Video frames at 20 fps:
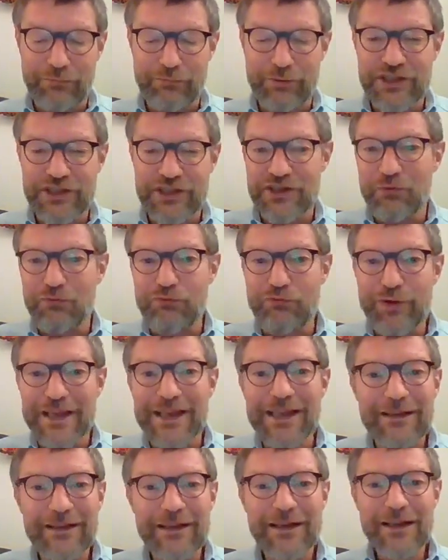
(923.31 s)
which
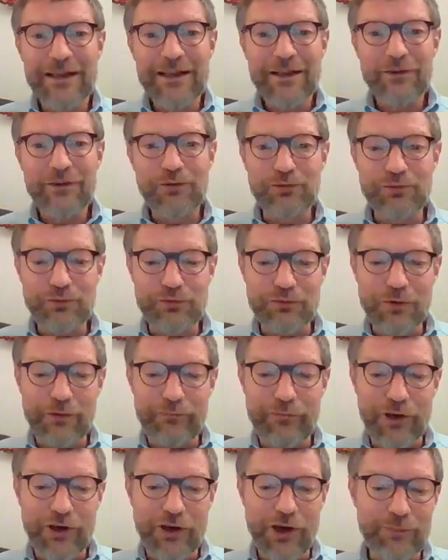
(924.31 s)
will to
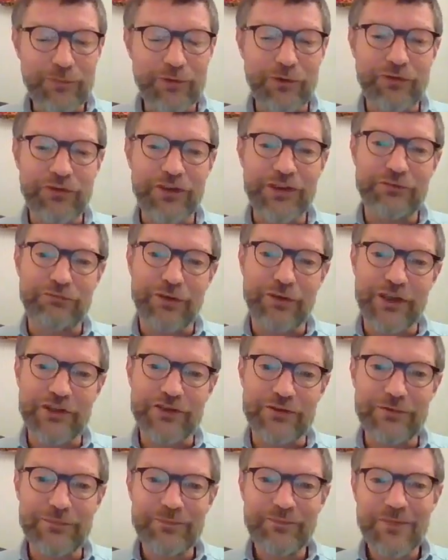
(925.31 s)
overcome the
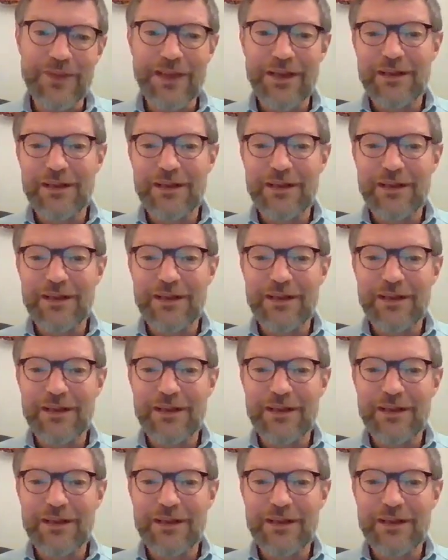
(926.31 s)
situation.